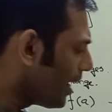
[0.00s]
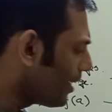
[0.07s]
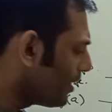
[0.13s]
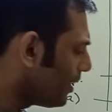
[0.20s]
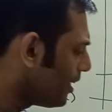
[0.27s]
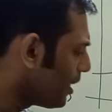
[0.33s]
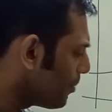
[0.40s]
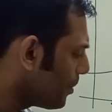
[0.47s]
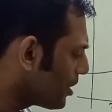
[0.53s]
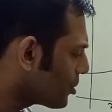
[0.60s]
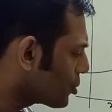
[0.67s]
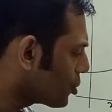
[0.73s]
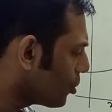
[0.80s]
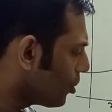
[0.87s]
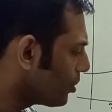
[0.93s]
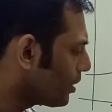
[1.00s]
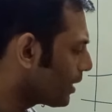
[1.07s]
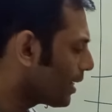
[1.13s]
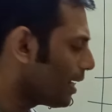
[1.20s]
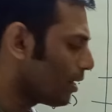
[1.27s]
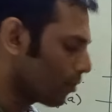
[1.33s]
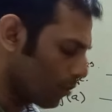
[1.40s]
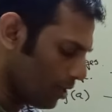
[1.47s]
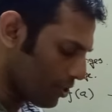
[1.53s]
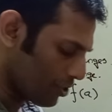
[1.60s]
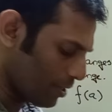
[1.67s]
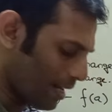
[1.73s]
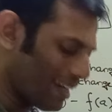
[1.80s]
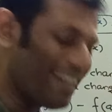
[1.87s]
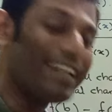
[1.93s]
any limits on the
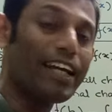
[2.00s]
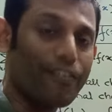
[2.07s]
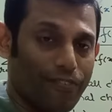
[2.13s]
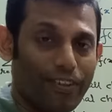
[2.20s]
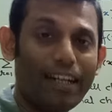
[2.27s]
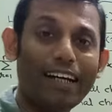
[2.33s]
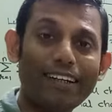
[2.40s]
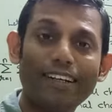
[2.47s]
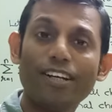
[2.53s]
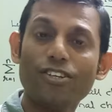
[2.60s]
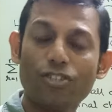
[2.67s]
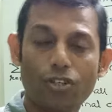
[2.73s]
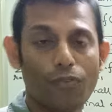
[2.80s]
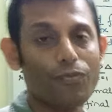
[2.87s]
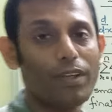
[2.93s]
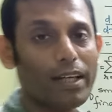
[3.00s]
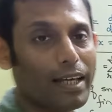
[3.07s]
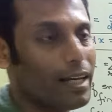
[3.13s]
calculation, any definiteness of the